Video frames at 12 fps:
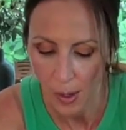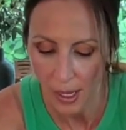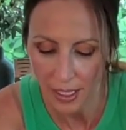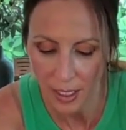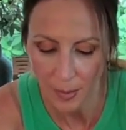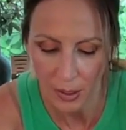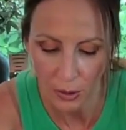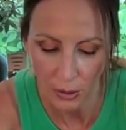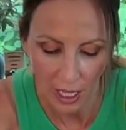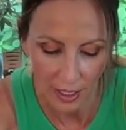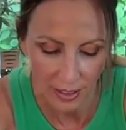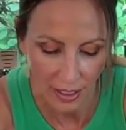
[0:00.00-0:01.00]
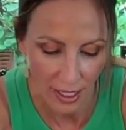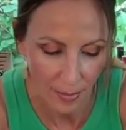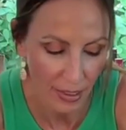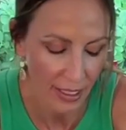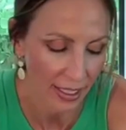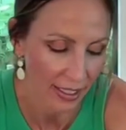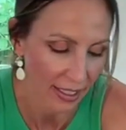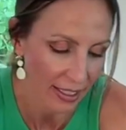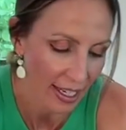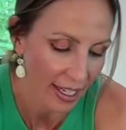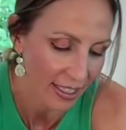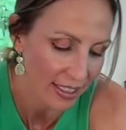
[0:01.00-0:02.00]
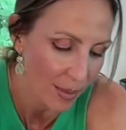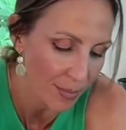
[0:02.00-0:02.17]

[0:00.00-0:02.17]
why did I spend all that time making a cake?